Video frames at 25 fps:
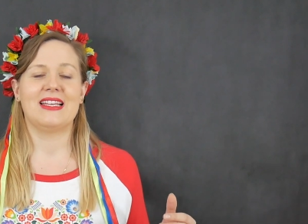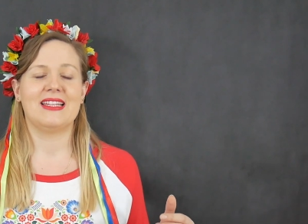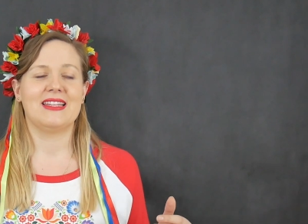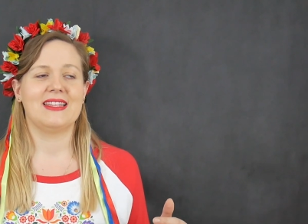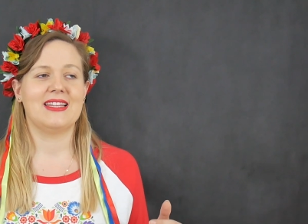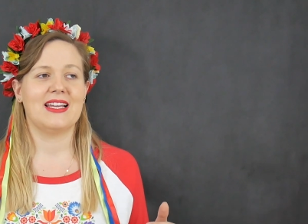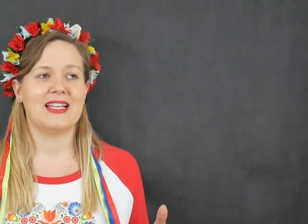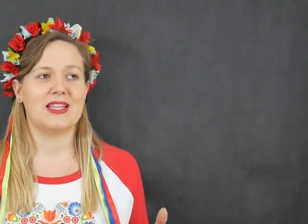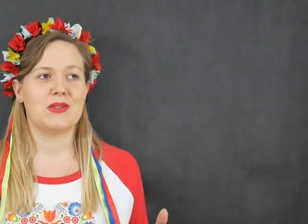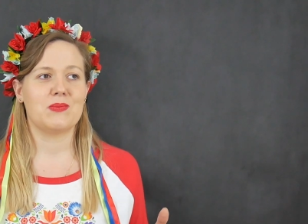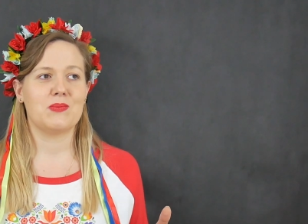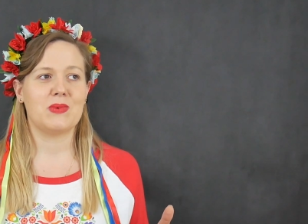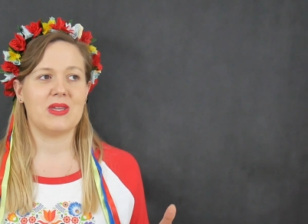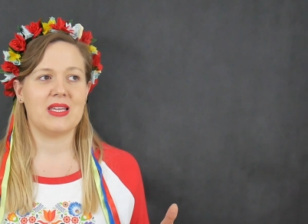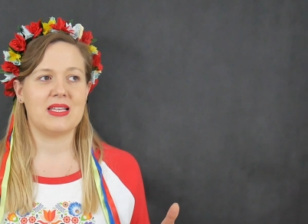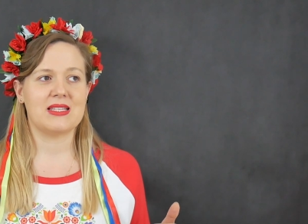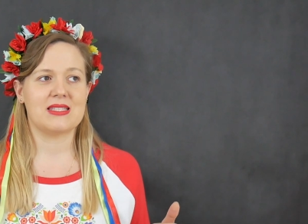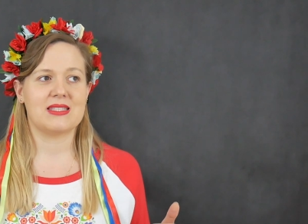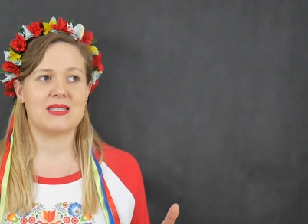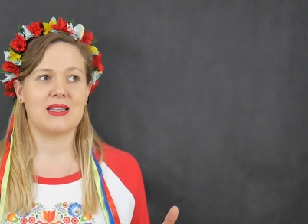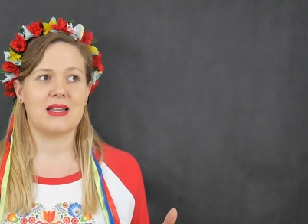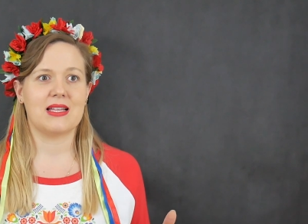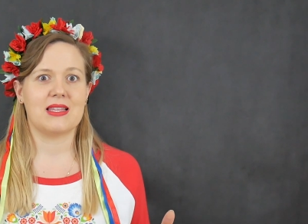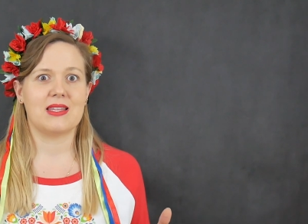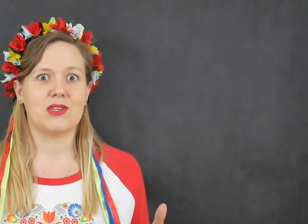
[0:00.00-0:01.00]
That
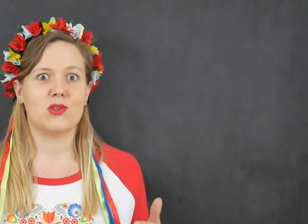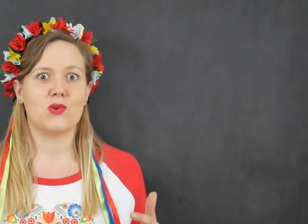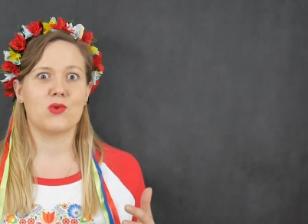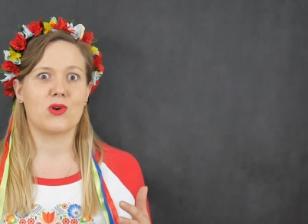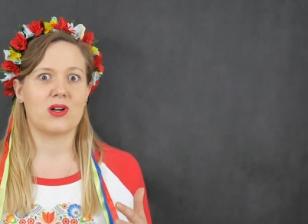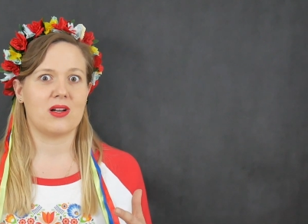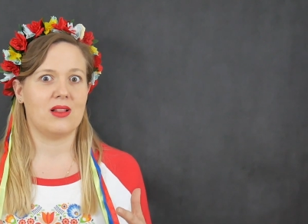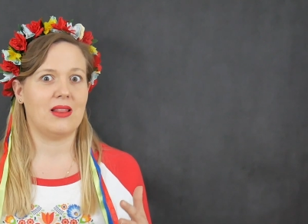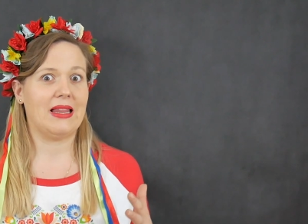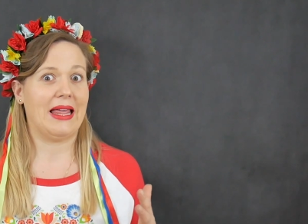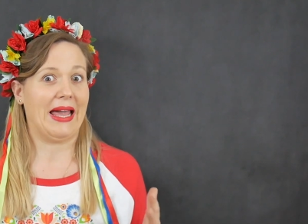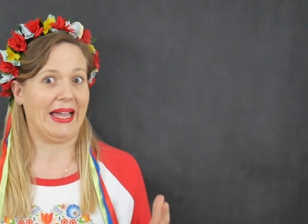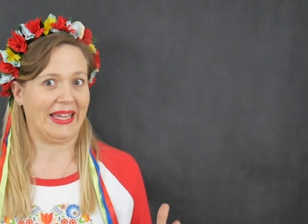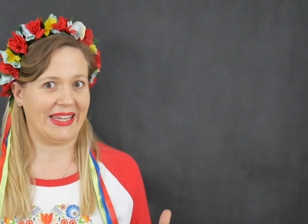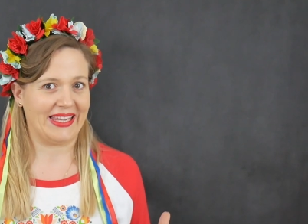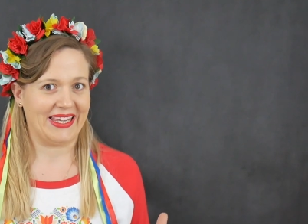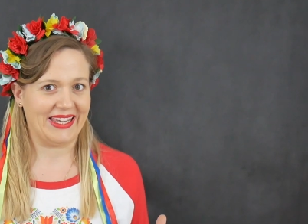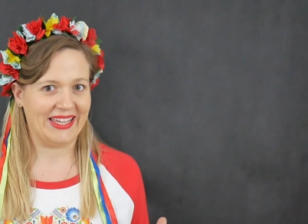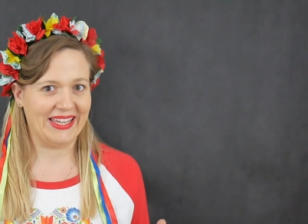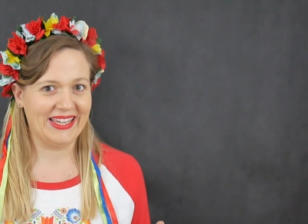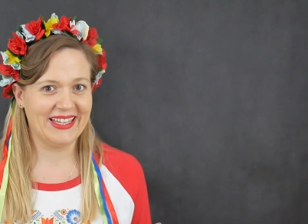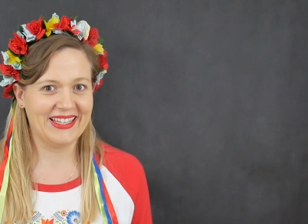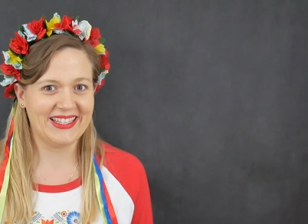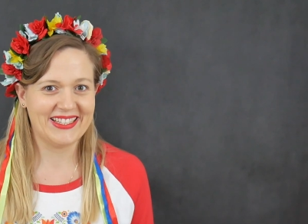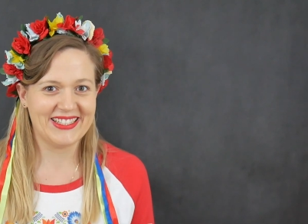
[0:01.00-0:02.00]
means that you are
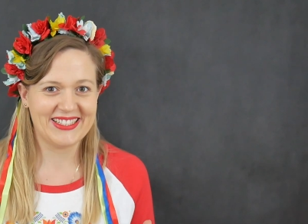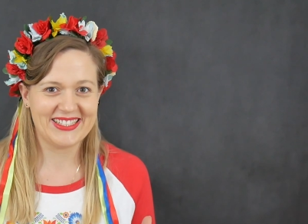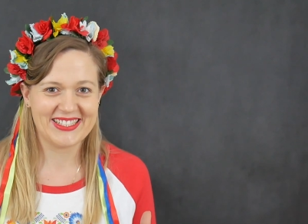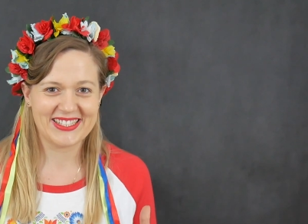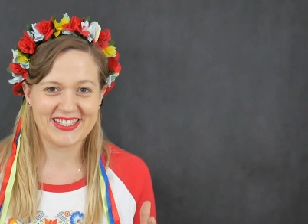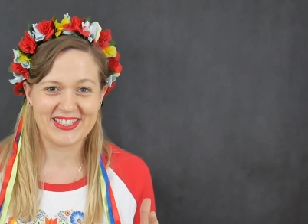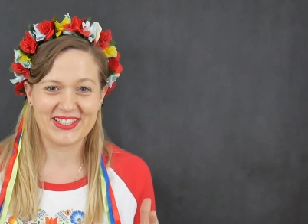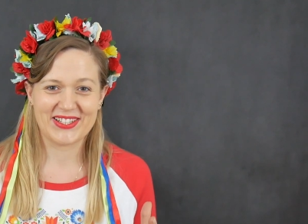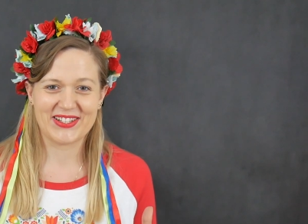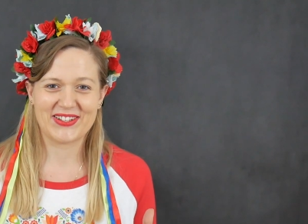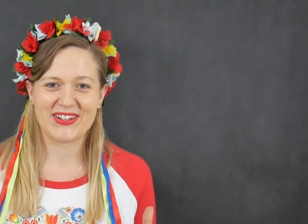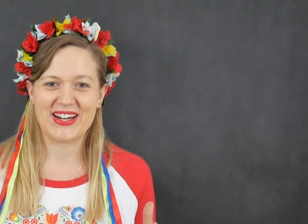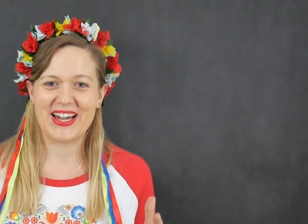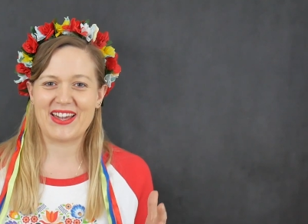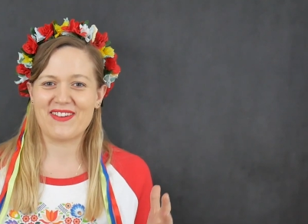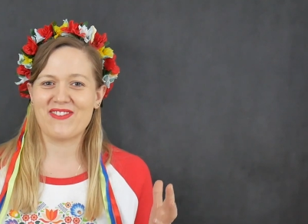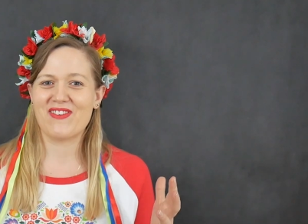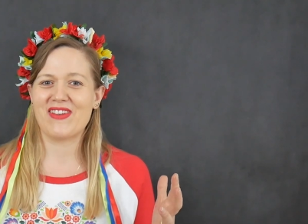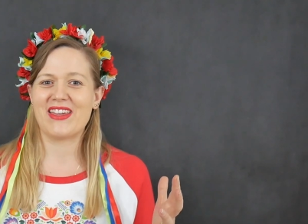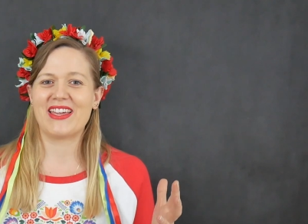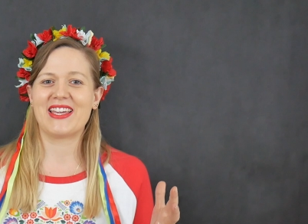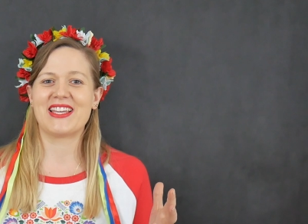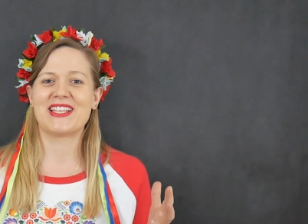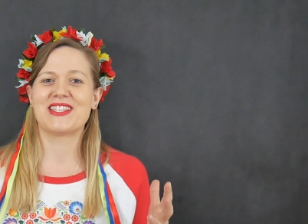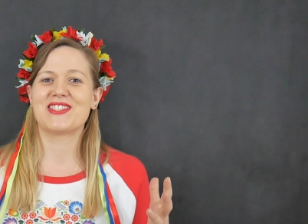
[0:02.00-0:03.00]
lucky. So I
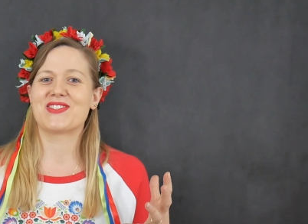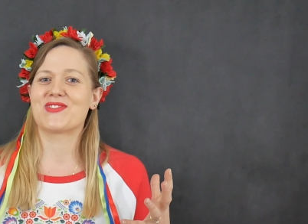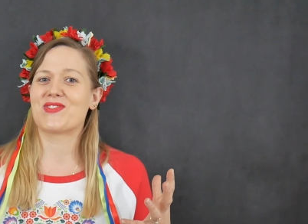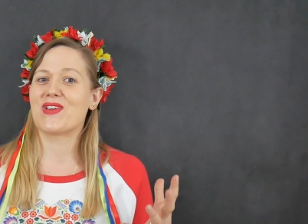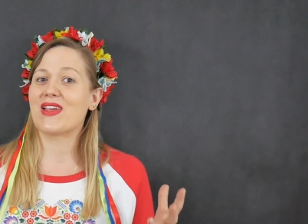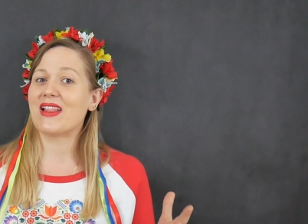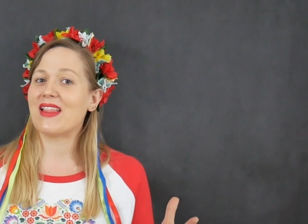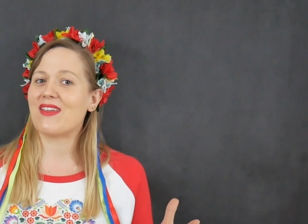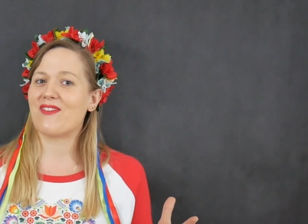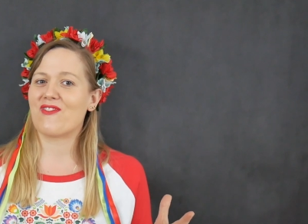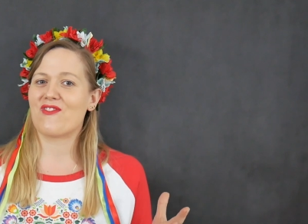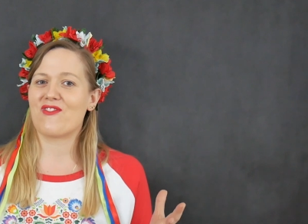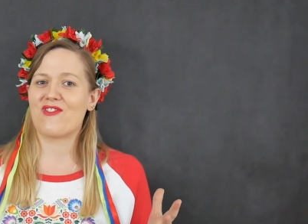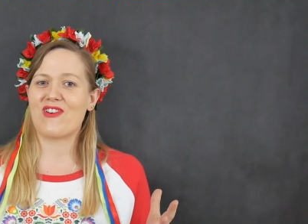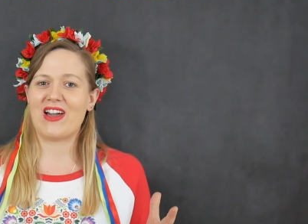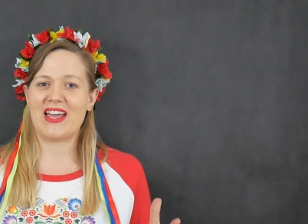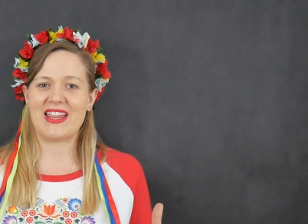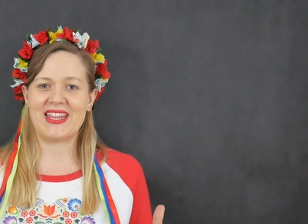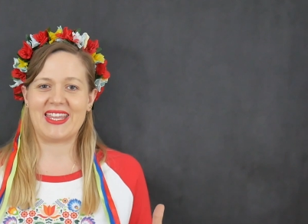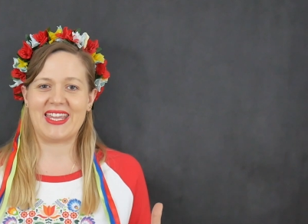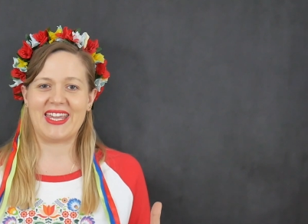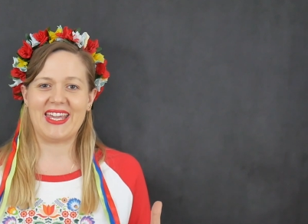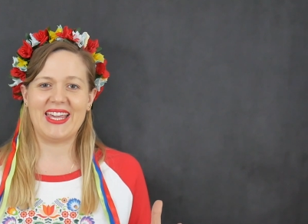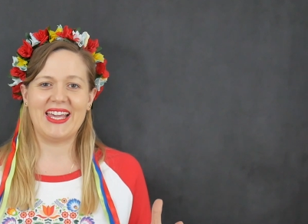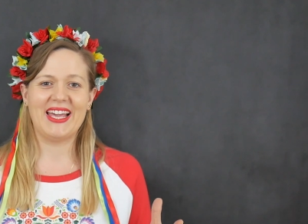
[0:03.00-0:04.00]
think it's really
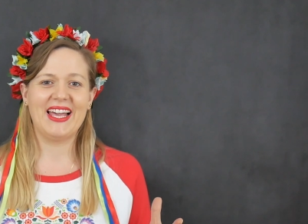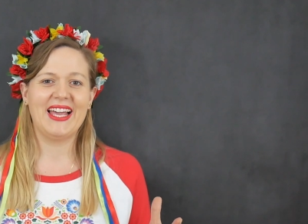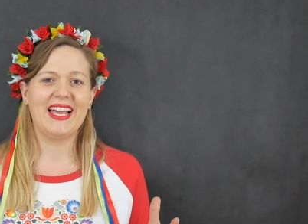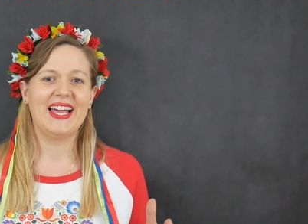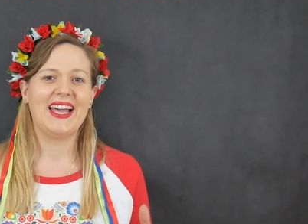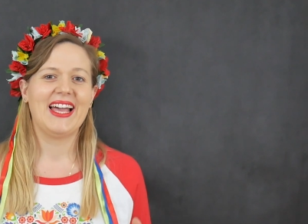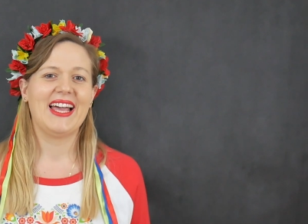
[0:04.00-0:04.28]
funny.